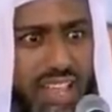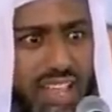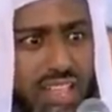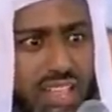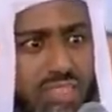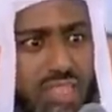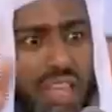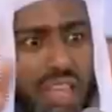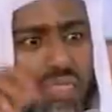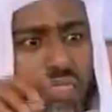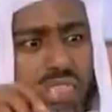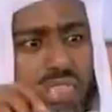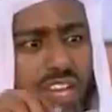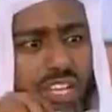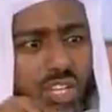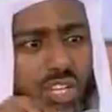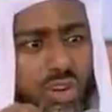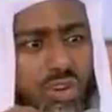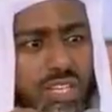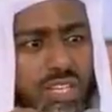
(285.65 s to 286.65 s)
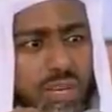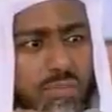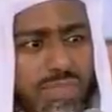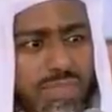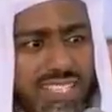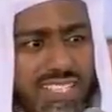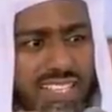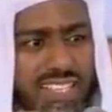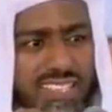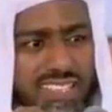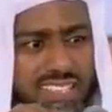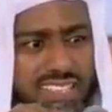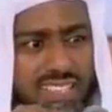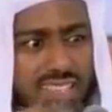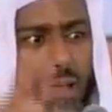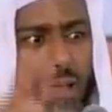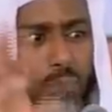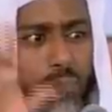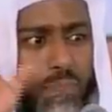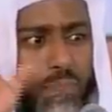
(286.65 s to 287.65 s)
Then they told him this is
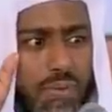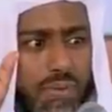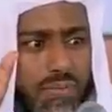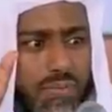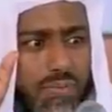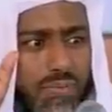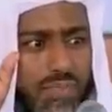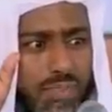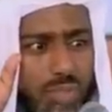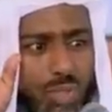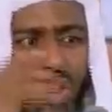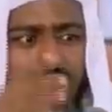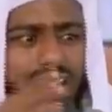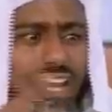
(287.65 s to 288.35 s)
dab, so